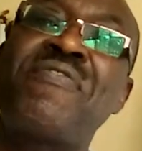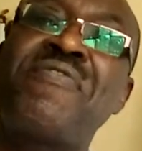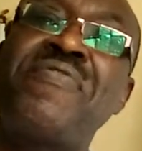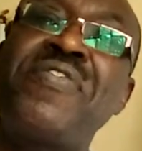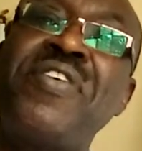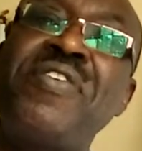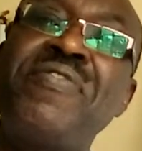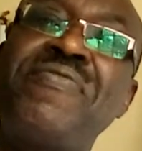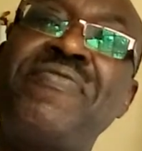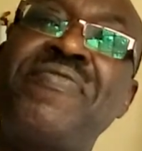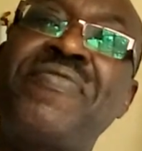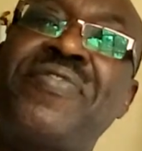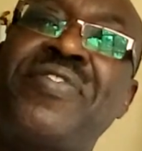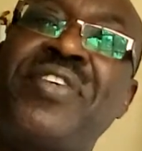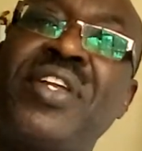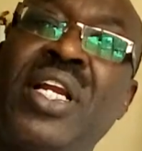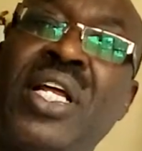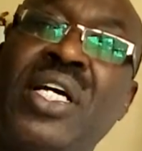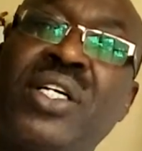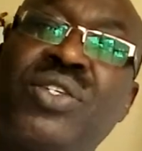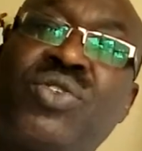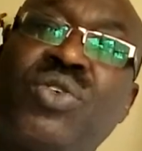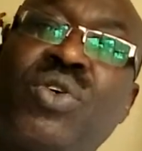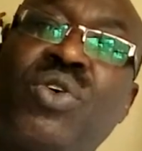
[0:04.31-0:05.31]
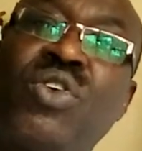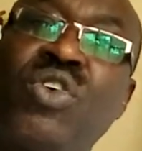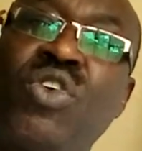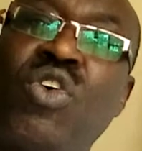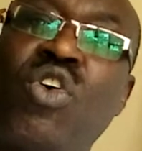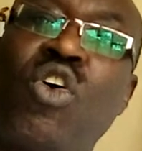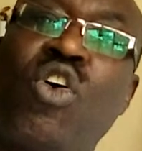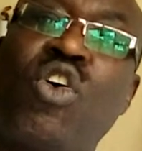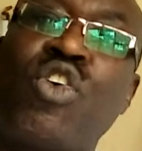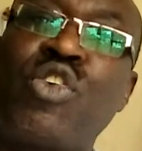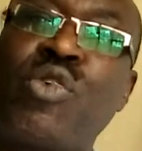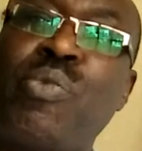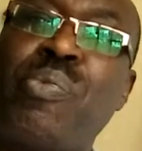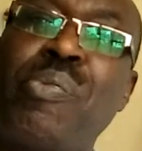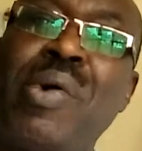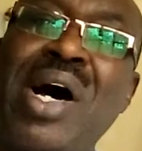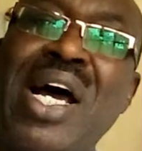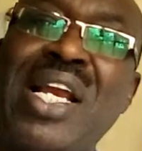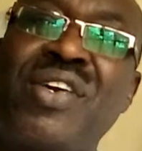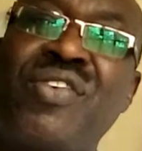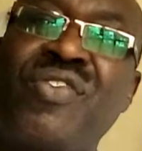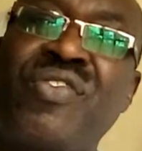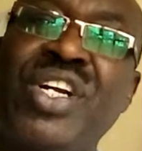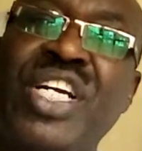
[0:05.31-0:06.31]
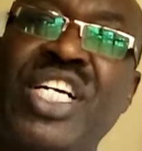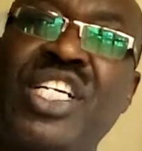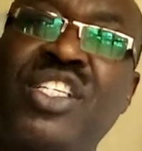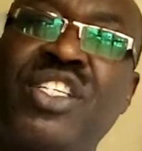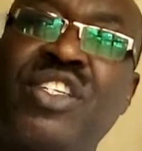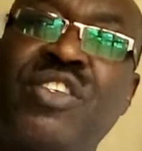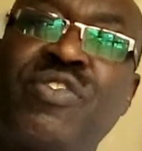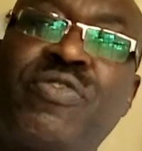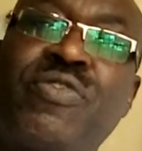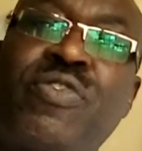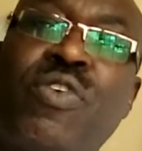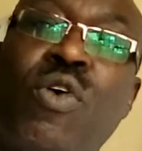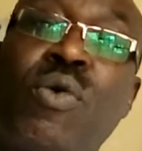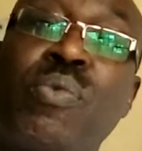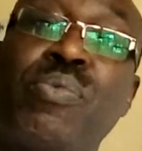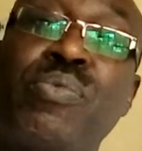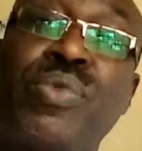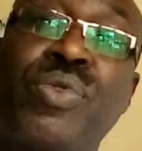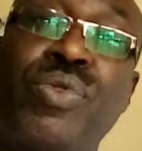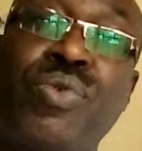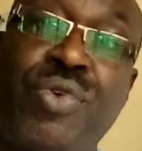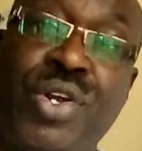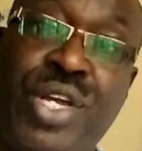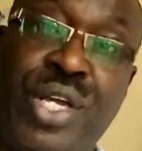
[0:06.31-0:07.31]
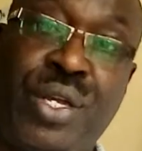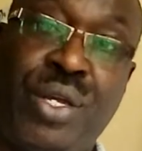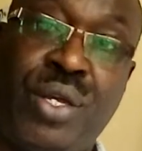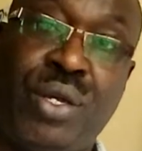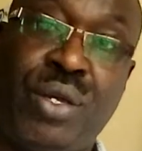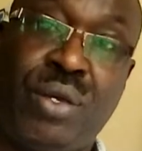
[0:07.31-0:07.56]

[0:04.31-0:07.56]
fifth lesson on Matrix Form 3.